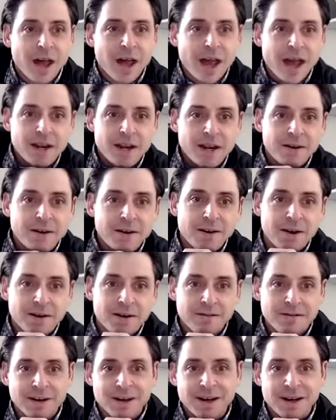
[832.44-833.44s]
add
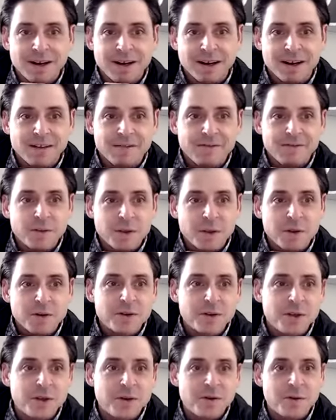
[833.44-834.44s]
on, for those
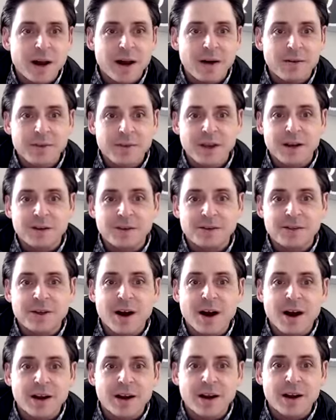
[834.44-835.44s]
of you out there
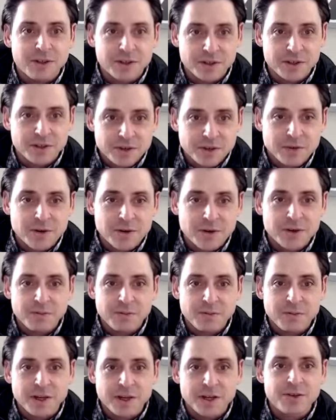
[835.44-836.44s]
talking to storage
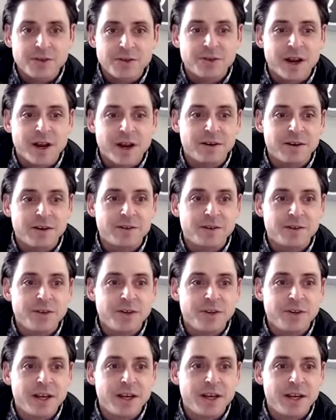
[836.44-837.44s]
administrators,
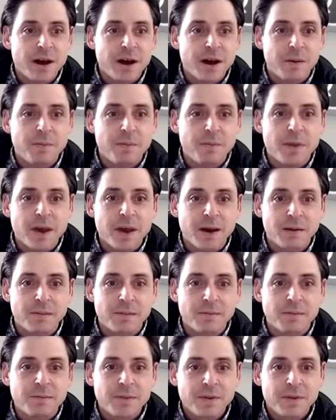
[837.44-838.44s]
you need to help
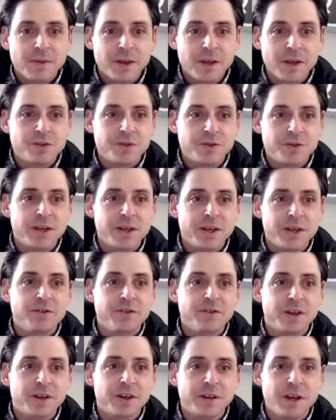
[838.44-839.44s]
them think
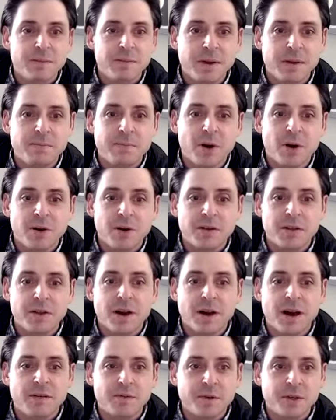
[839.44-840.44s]
strategically and be part of the
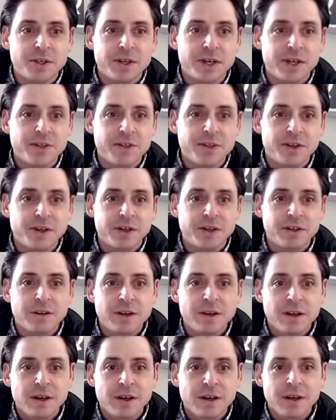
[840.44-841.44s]
conversation.
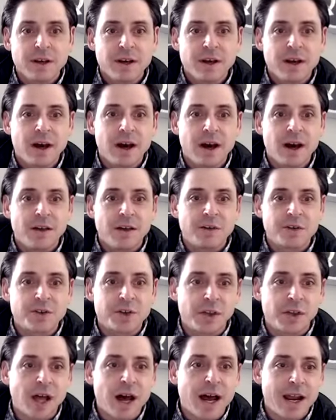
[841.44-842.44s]
There's a
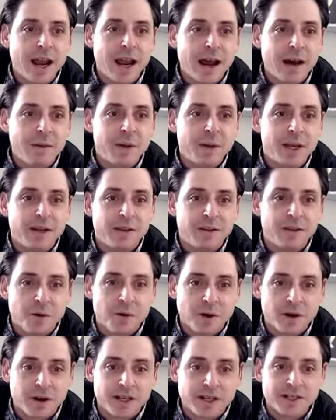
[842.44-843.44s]
lot happening in their
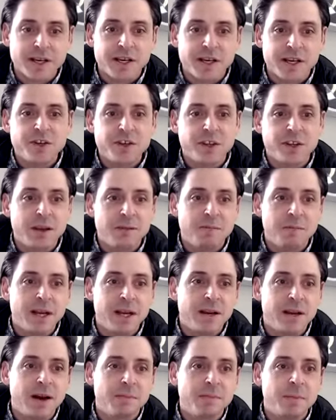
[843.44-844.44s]
organization they may
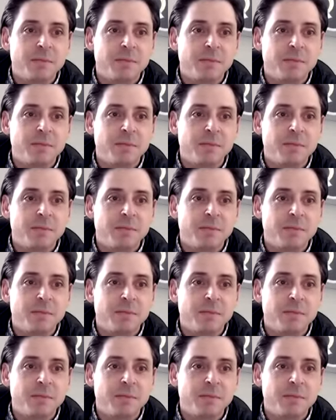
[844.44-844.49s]
not be